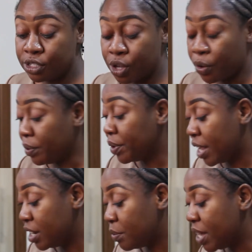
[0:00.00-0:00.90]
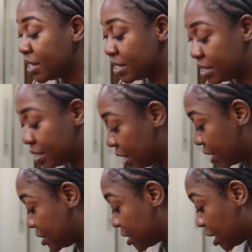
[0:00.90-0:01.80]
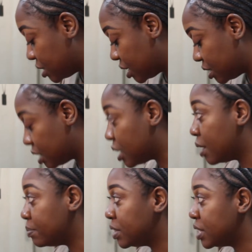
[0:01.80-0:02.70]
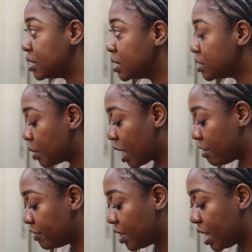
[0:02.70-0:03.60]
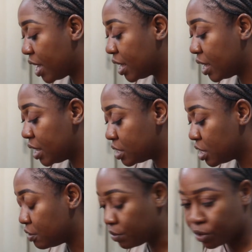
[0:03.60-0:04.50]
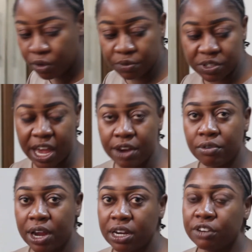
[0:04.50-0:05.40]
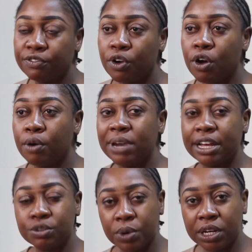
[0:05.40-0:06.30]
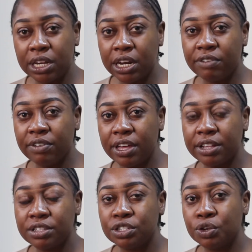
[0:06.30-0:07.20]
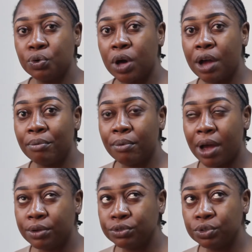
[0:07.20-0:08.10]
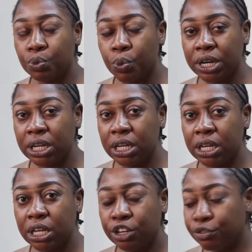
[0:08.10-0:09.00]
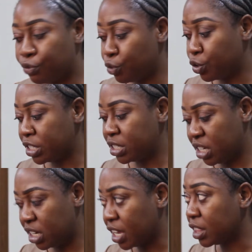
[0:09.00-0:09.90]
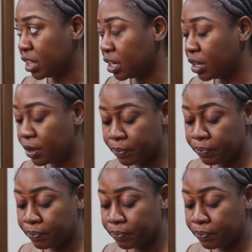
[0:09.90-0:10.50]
So, anyway, started the Sizzle Cafe. It evolved. I ran it from like 2011 till around 2014, I think.